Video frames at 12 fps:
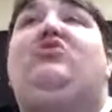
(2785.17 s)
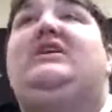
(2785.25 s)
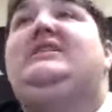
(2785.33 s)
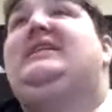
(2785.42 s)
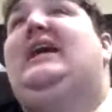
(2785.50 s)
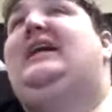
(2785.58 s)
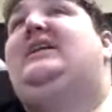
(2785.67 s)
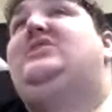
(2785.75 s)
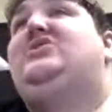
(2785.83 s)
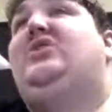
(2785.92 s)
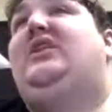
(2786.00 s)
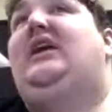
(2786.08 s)
to trust
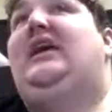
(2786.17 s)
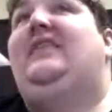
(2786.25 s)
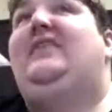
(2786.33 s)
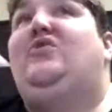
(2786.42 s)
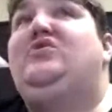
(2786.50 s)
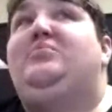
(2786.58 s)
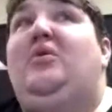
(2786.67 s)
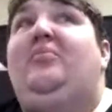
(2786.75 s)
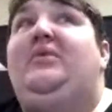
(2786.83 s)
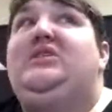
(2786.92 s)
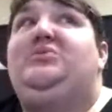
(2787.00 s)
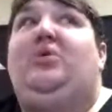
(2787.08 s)
that so that in those
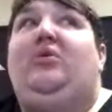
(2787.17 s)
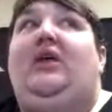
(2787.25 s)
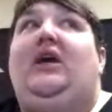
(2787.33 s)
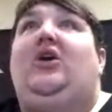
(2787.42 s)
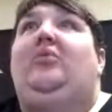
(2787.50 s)
moments where we're like,